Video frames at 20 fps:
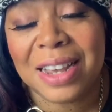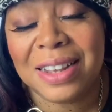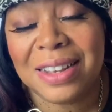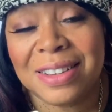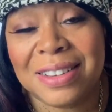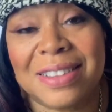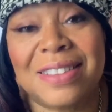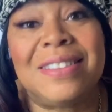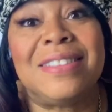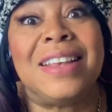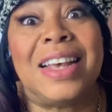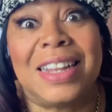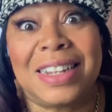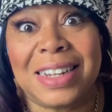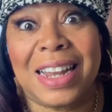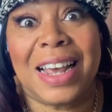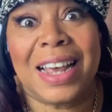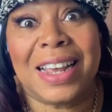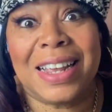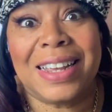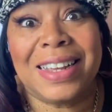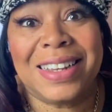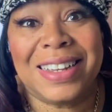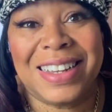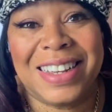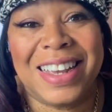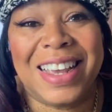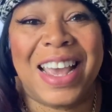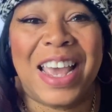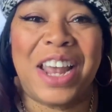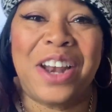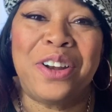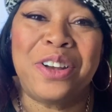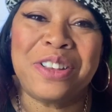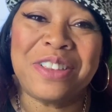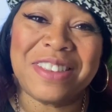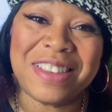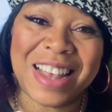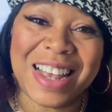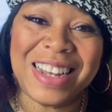Sunday. And on
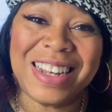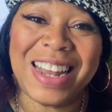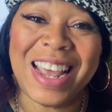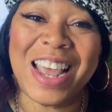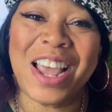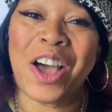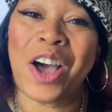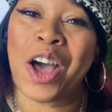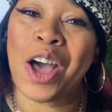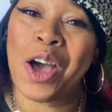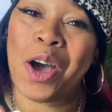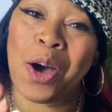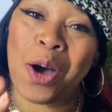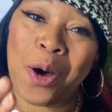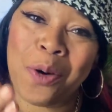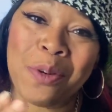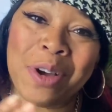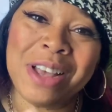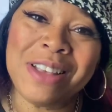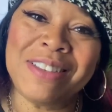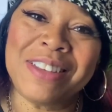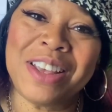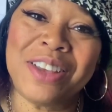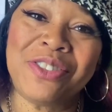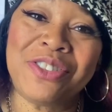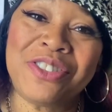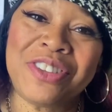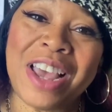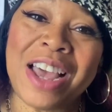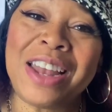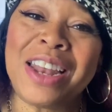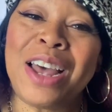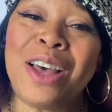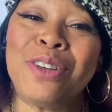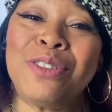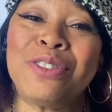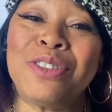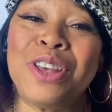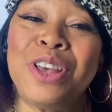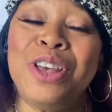Sunday, I always give shout
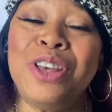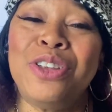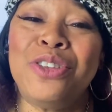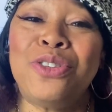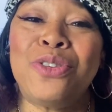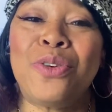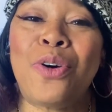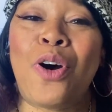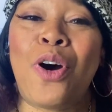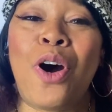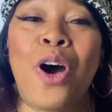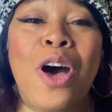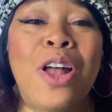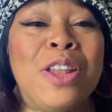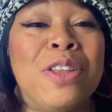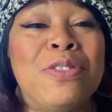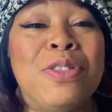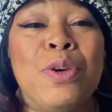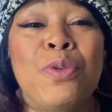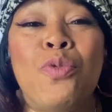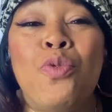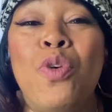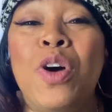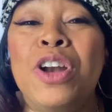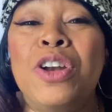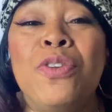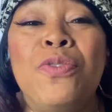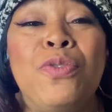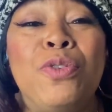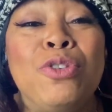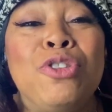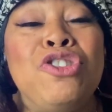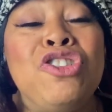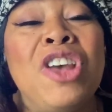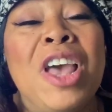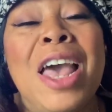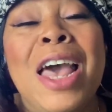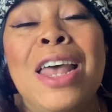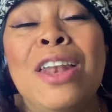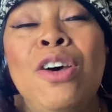outs to all of the wonderful
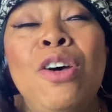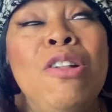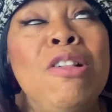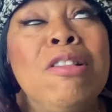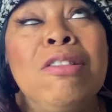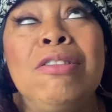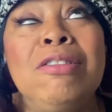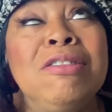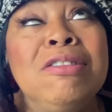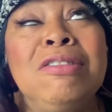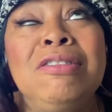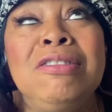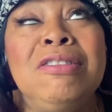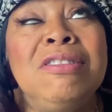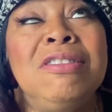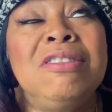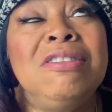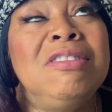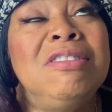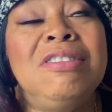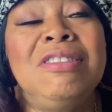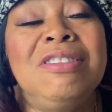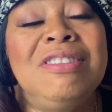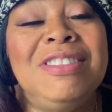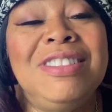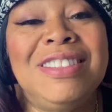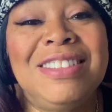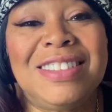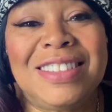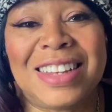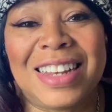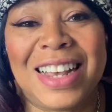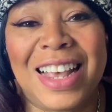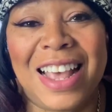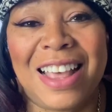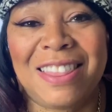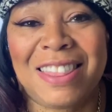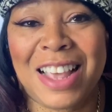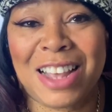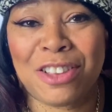channels
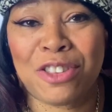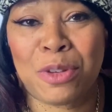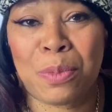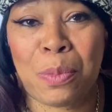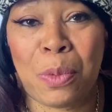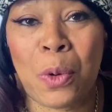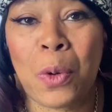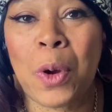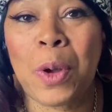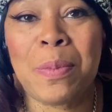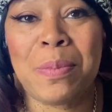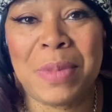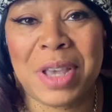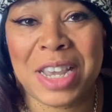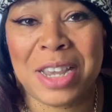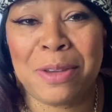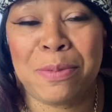that support me.